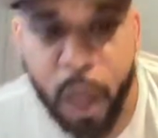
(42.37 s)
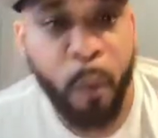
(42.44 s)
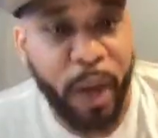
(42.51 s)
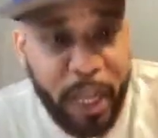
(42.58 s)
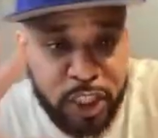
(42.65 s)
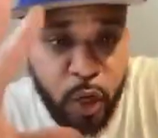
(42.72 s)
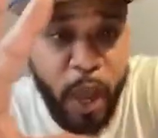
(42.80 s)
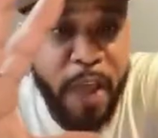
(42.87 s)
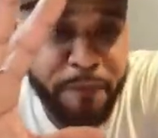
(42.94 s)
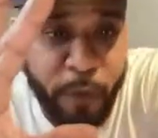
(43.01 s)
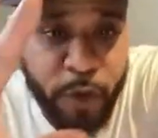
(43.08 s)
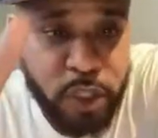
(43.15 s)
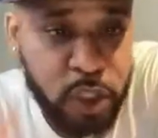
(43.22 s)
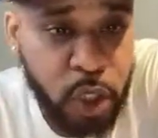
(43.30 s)
Well, let's go here
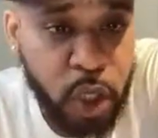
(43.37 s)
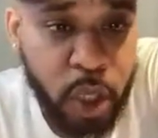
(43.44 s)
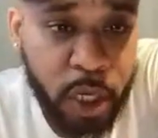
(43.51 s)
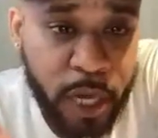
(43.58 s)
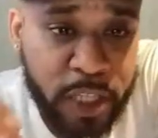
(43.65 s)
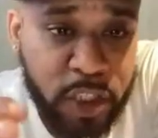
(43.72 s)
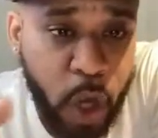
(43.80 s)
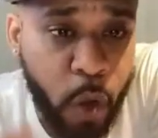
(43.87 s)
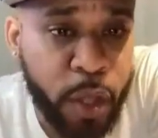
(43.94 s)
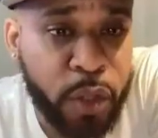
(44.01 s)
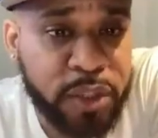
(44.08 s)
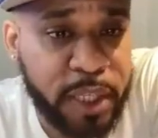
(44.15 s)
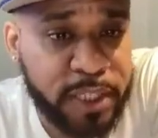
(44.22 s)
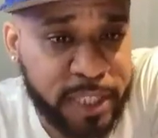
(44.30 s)
first. Let's go
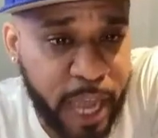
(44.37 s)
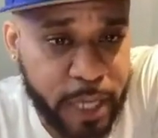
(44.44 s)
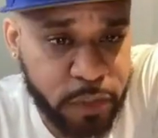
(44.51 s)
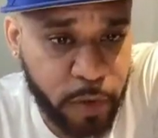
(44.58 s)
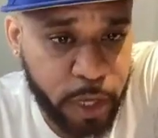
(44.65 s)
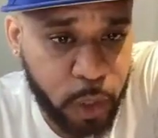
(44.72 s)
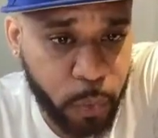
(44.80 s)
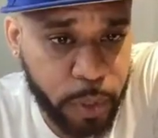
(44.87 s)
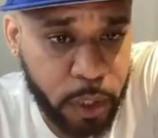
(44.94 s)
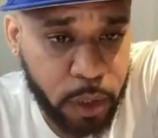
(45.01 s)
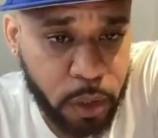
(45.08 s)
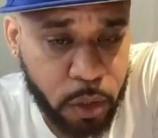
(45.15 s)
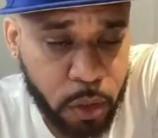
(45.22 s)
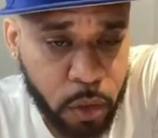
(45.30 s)
Houston ties right quick.
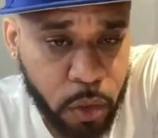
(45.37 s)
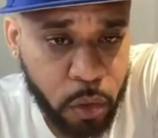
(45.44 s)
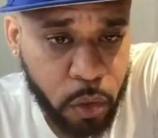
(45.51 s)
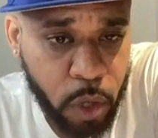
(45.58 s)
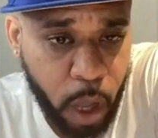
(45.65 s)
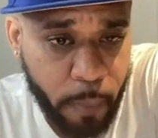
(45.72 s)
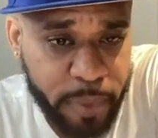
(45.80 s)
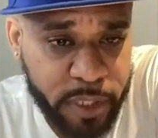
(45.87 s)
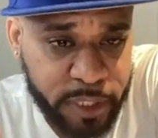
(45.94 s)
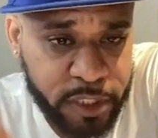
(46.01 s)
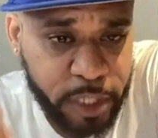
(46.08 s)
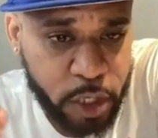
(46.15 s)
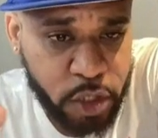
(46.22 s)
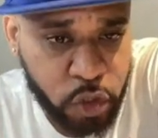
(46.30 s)
I mean,
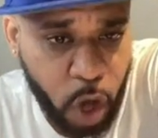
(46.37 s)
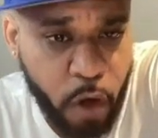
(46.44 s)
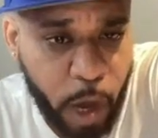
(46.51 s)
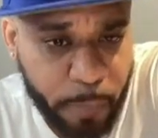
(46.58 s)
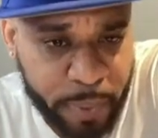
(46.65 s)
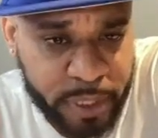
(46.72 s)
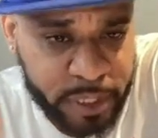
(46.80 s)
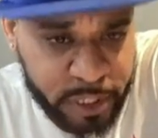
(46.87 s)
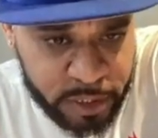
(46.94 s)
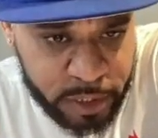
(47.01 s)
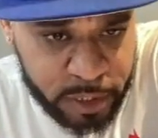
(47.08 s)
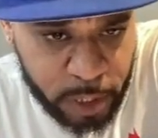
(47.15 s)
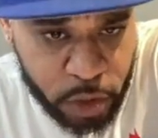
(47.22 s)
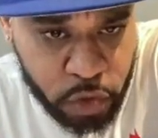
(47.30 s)
DJ RIP,
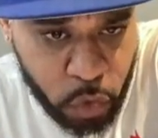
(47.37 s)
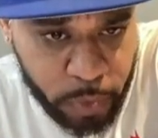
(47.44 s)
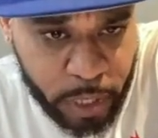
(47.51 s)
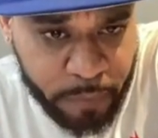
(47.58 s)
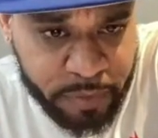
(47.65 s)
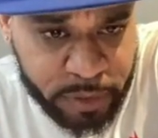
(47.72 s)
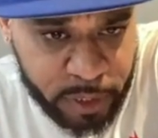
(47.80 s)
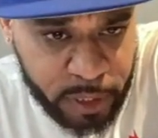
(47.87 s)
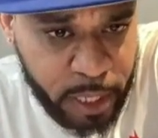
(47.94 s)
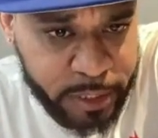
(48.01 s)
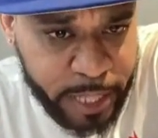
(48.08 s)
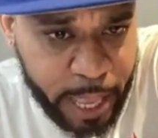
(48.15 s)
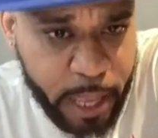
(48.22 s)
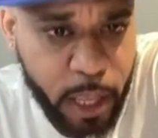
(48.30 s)
DJ Screw, and everything
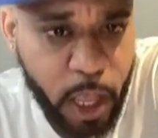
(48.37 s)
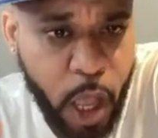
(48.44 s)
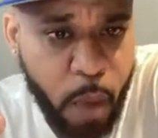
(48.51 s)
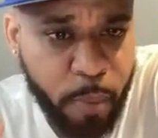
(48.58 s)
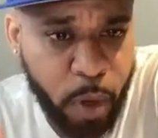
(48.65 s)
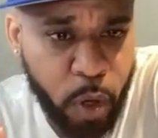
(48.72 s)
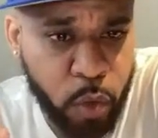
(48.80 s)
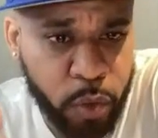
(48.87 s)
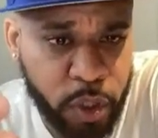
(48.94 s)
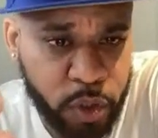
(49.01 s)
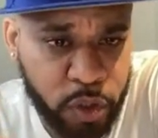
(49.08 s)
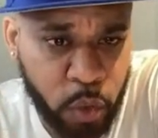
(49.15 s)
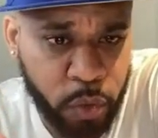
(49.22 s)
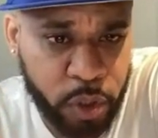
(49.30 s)
like that. But who do
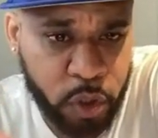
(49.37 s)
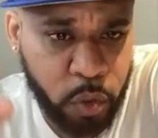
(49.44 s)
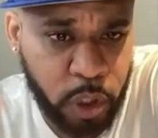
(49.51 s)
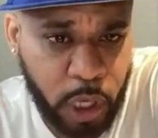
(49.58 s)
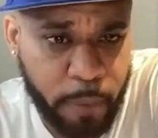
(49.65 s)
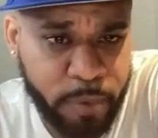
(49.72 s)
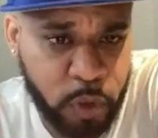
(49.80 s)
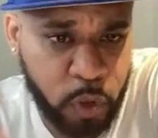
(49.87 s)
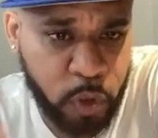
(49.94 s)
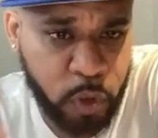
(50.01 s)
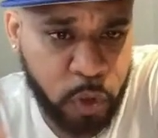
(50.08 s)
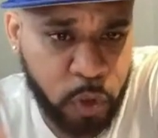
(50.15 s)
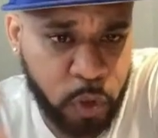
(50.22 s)
did you, you look up to